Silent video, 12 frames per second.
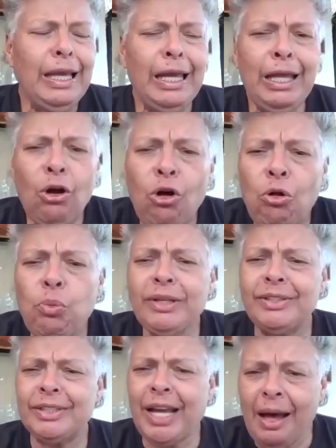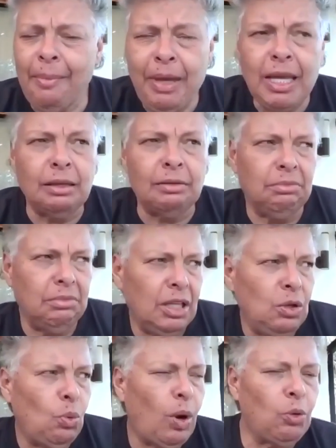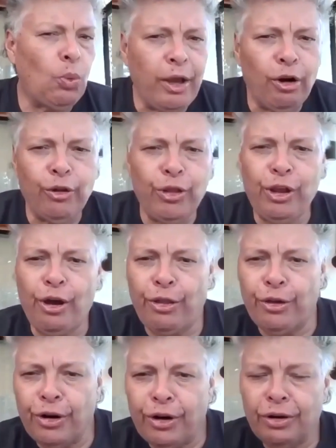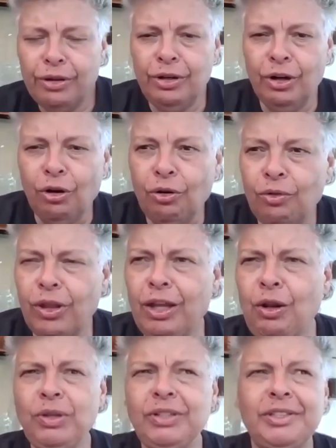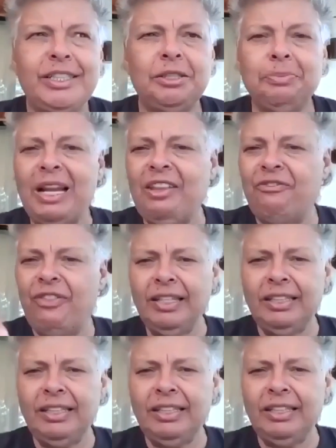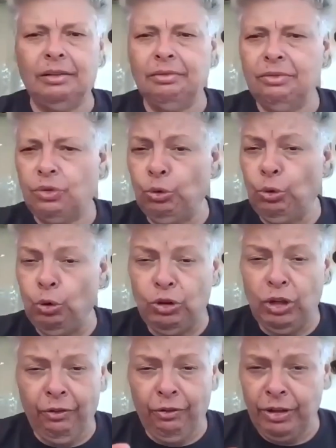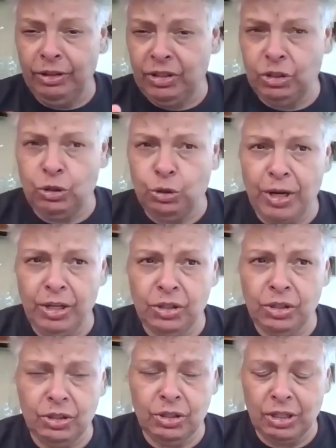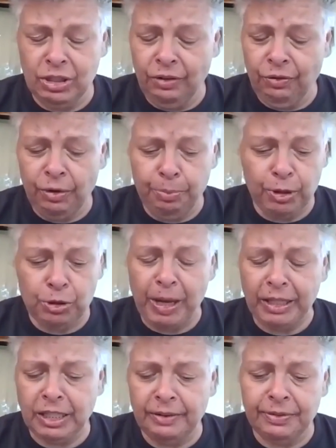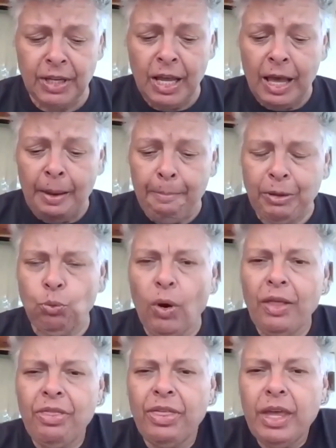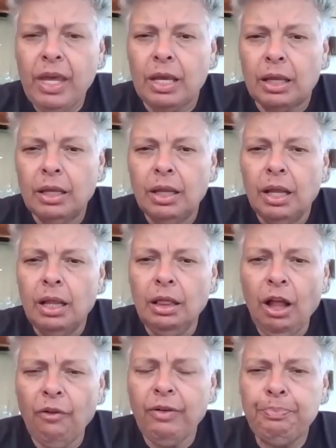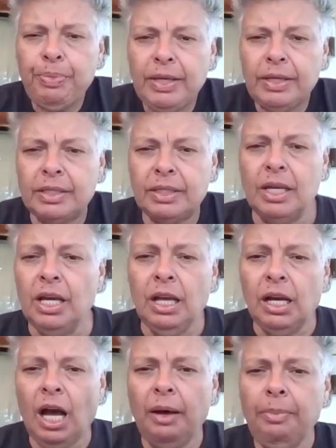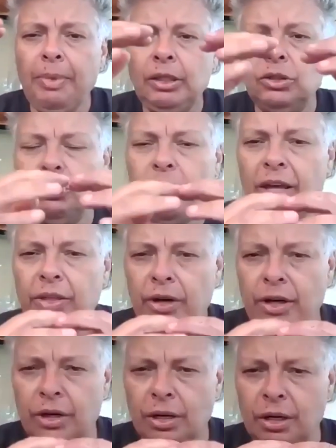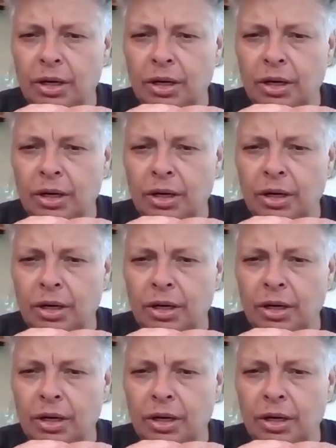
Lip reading: it all was coming in one way or the other. You know, it was just manifesting through different situations and different perspectives. But one thing, love and peace, coming together,